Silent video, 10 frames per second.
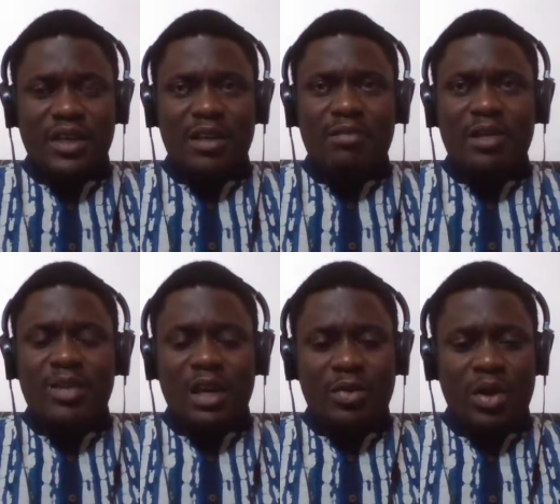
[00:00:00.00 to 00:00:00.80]
and
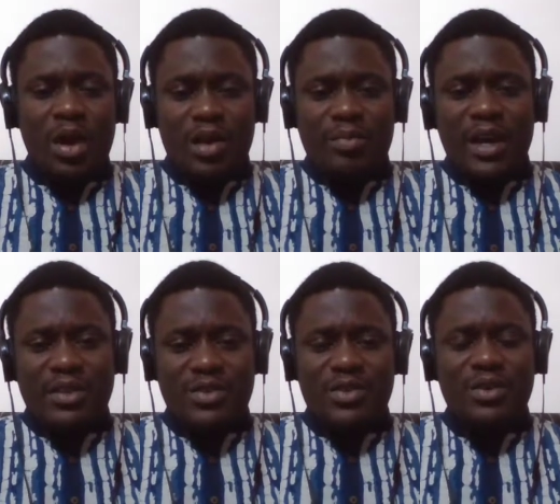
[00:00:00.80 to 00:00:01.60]
maybe I'll hark
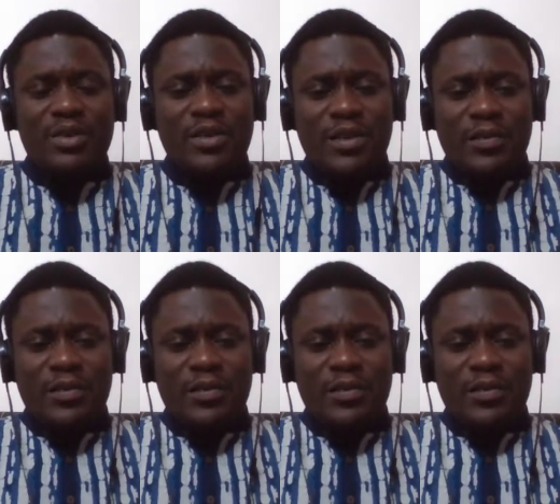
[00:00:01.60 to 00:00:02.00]
back to